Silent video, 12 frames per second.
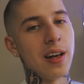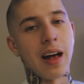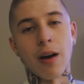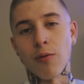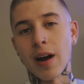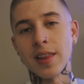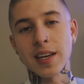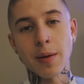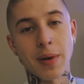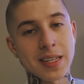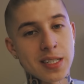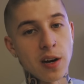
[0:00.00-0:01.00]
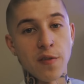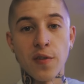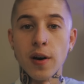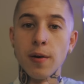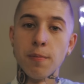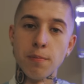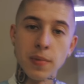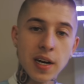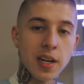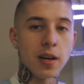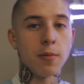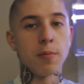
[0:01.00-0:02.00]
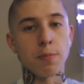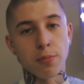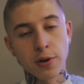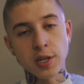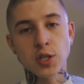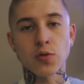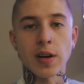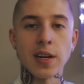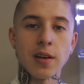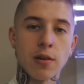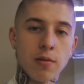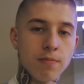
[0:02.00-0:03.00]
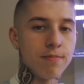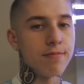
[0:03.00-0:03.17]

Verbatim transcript: I'd rather give myself a medium, pretty straight,